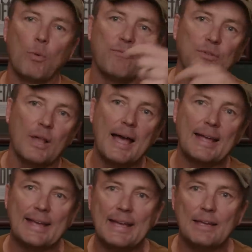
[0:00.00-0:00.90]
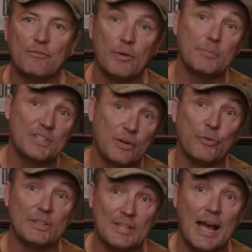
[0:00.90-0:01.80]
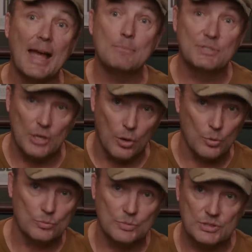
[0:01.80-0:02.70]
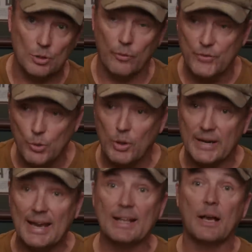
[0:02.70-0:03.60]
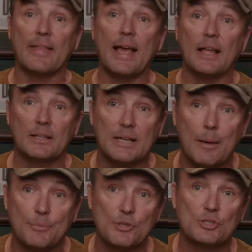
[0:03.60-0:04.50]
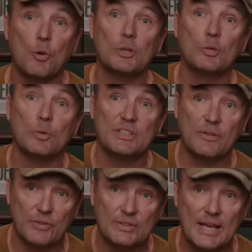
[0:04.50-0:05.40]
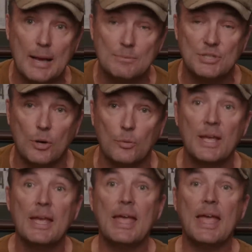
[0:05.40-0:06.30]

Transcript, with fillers: that were flying in from different time zones, or if you were getting on the helicopters going to a different time zone,